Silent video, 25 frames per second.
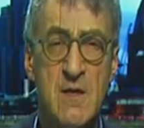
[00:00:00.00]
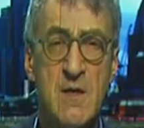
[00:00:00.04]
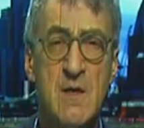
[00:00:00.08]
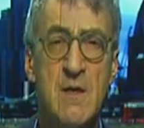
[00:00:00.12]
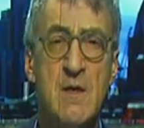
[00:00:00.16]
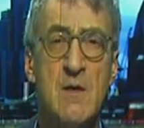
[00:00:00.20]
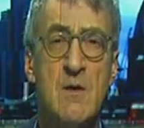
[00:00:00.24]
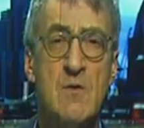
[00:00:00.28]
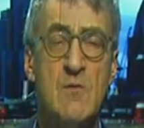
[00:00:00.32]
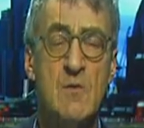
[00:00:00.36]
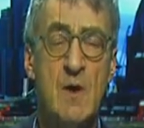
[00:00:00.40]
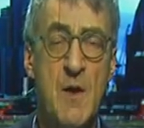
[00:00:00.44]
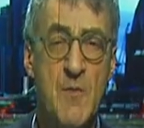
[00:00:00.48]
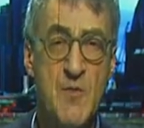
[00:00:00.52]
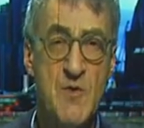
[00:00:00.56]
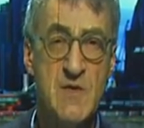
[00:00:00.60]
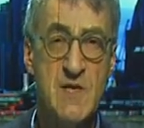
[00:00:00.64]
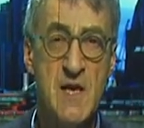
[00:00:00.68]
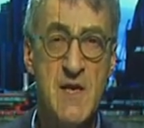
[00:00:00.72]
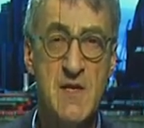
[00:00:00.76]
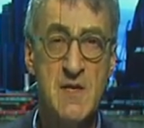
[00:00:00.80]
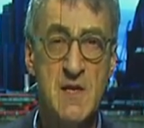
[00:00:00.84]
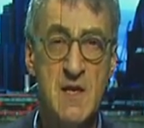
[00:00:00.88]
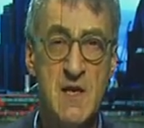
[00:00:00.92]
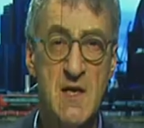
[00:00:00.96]

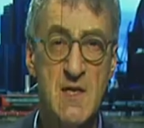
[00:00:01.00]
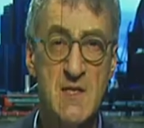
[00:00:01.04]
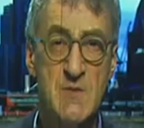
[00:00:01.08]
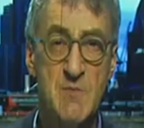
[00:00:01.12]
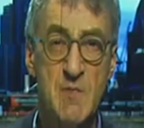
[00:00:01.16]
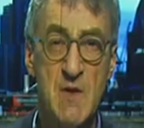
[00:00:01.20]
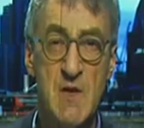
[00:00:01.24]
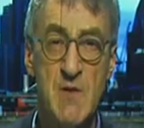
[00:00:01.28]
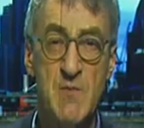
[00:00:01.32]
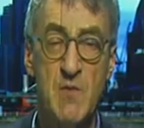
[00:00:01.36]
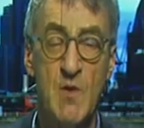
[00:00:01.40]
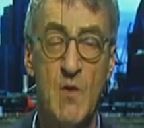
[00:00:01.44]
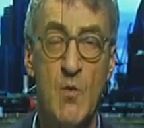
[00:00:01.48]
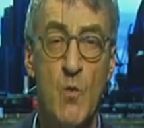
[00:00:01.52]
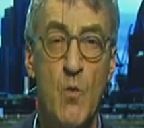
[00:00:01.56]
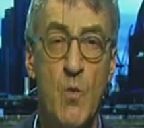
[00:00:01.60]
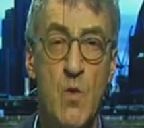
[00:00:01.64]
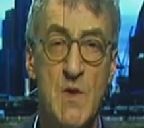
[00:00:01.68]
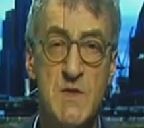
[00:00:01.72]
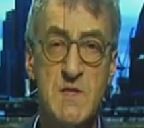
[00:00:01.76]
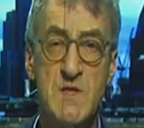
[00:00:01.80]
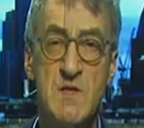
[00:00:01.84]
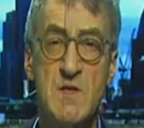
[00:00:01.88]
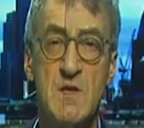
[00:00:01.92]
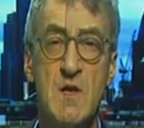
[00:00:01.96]
representing his people
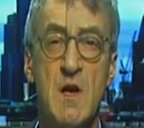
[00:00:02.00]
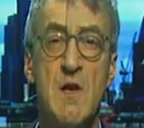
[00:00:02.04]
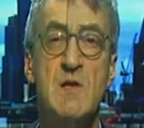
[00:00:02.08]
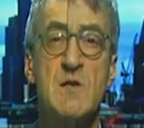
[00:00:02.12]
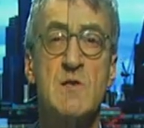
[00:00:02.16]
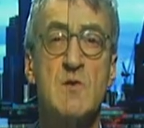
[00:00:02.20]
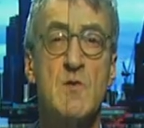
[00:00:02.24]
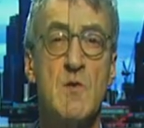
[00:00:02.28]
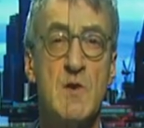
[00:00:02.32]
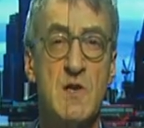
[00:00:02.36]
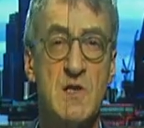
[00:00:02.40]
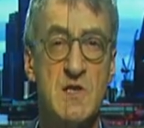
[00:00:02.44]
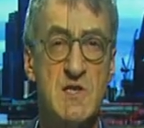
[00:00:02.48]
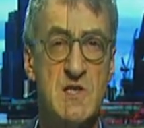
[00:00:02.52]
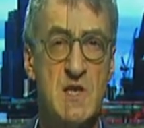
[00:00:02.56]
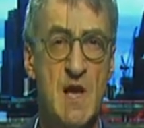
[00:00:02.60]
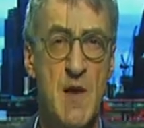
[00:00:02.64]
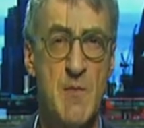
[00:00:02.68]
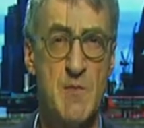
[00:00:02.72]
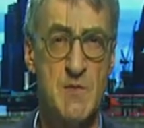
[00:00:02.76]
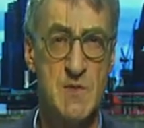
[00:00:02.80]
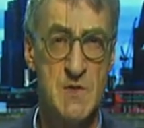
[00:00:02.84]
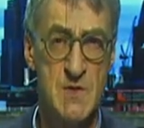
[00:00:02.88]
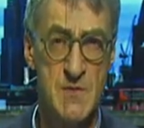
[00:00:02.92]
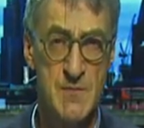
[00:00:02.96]
wasn't going to accept
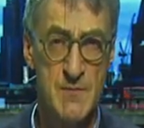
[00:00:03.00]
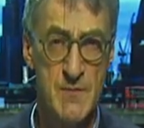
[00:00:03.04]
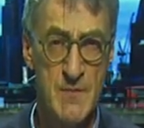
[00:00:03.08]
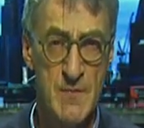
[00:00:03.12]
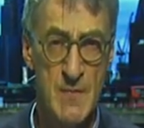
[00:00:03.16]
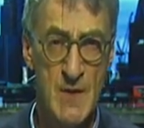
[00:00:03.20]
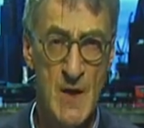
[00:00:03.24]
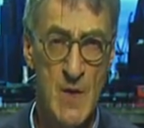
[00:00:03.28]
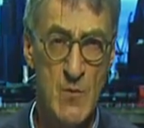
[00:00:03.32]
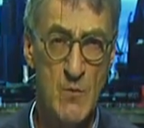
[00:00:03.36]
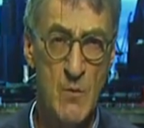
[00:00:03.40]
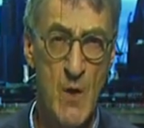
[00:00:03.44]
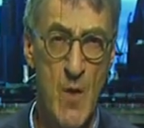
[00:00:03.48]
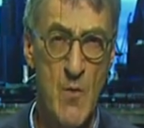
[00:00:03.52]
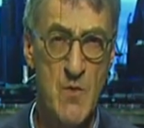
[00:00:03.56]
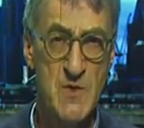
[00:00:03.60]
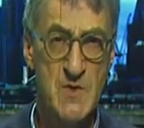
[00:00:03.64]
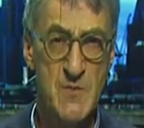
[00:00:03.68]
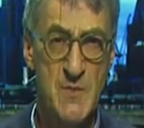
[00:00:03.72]
what was being